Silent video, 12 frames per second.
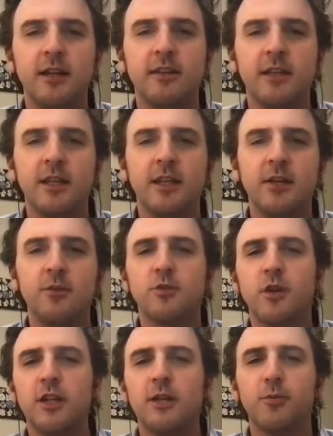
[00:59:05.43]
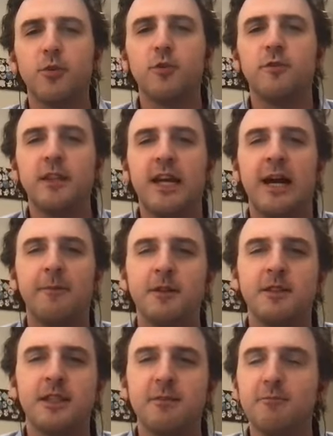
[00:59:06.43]
I think he was trying to prove the
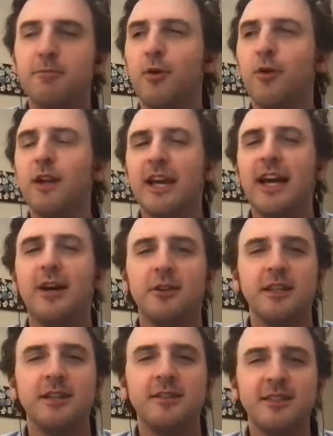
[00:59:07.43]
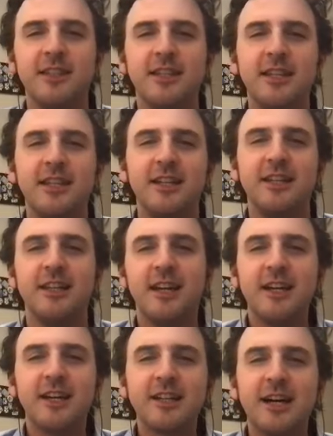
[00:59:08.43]
opposite, and boy howdy, did he
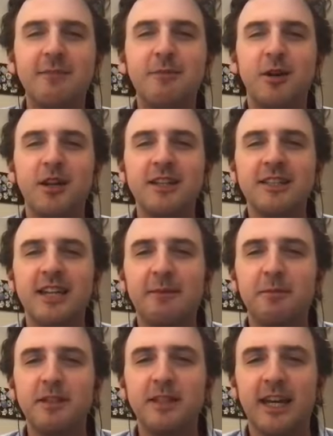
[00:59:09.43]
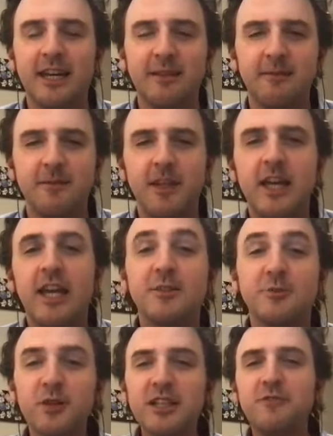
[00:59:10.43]
come out on top in that.
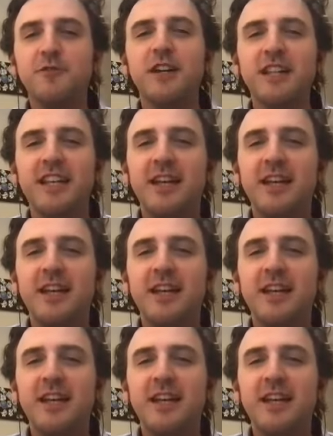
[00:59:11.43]
It's Great really funny.